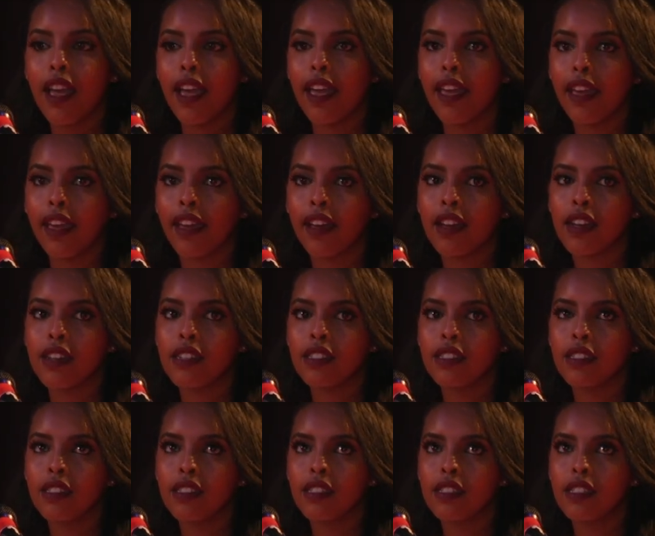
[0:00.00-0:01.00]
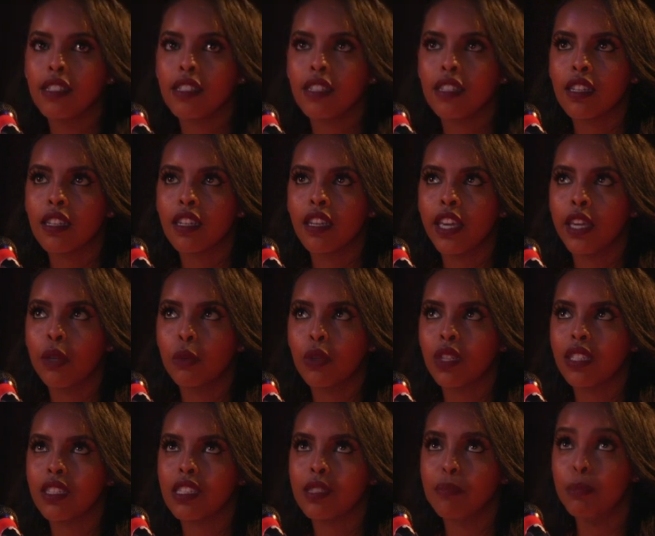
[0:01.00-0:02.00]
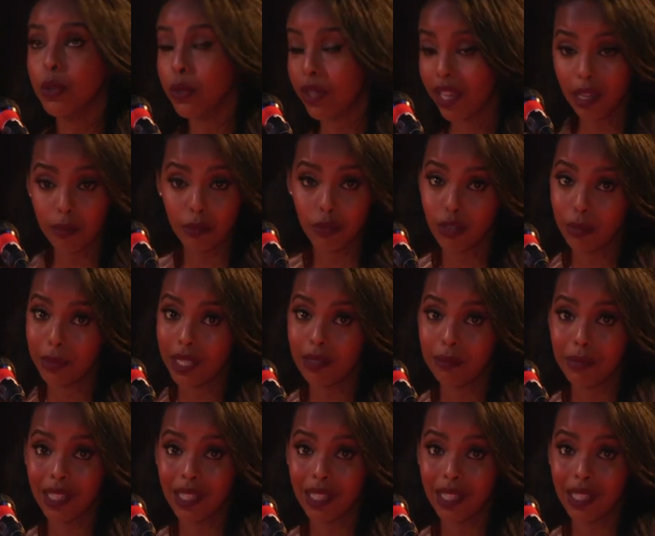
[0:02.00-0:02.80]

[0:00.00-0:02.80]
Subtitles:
And it was boot camp for me,